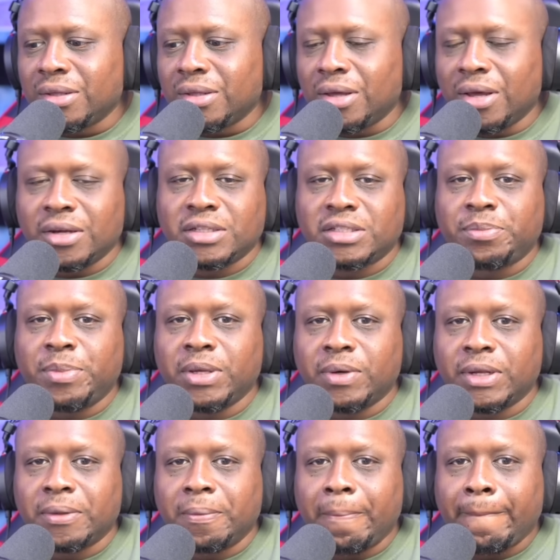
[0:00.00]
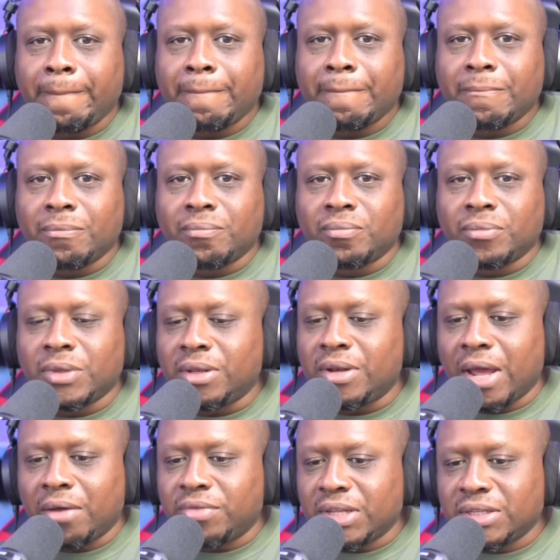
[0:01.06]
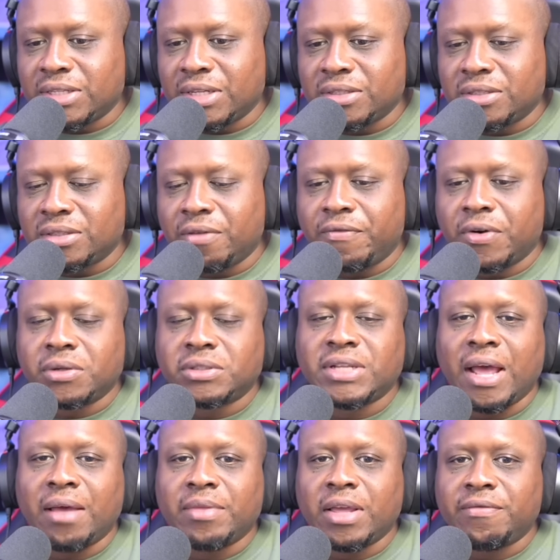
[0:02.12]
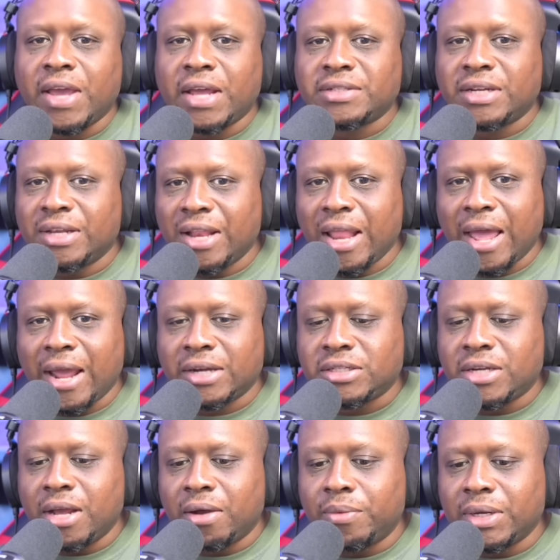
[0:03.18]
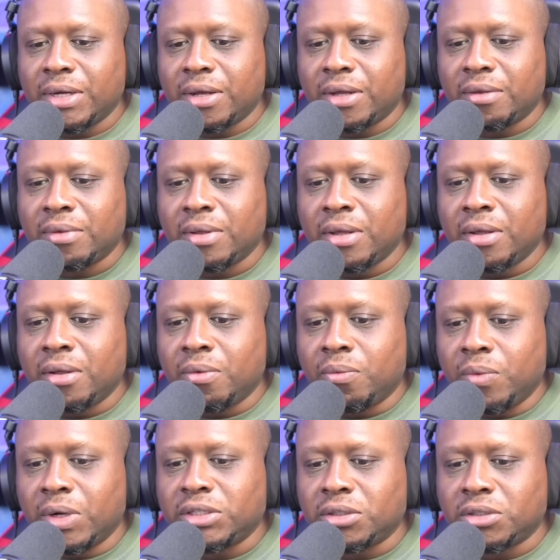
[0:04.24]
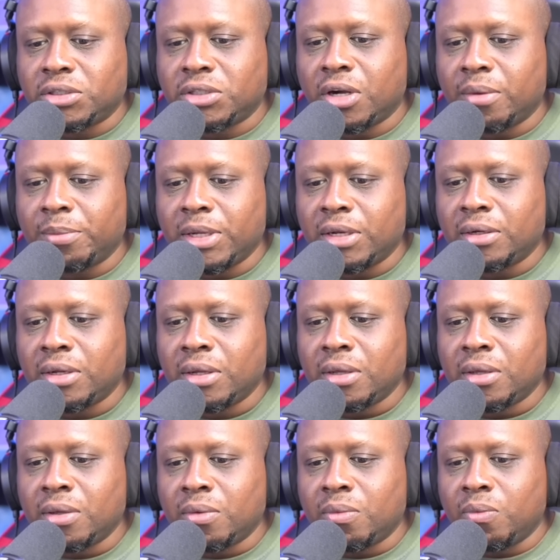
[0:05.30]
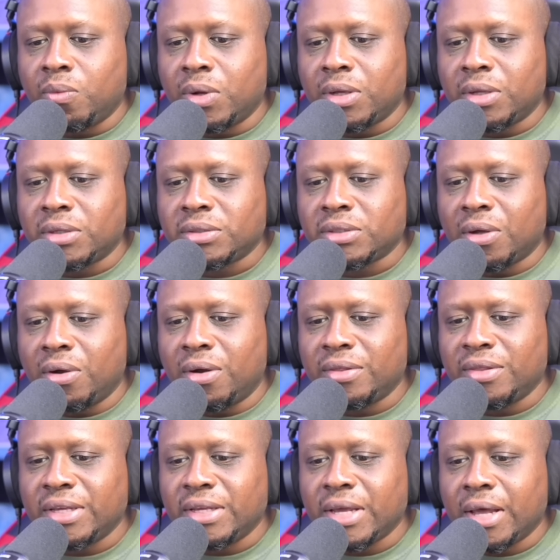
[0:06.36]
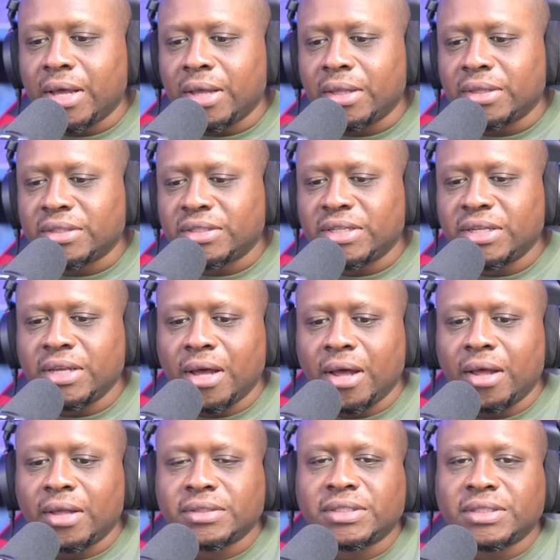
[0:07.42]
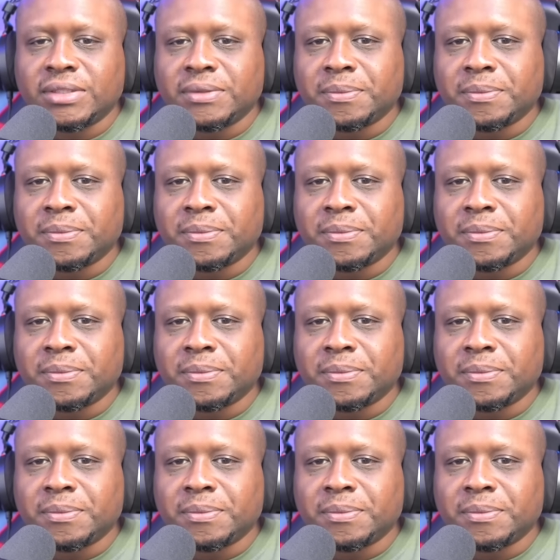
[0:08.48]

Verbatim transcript: Undisputed. Now, this isn't the first time they've actually clashed. Now, when uh, Richard Sherman was on the uh, the Seahawks,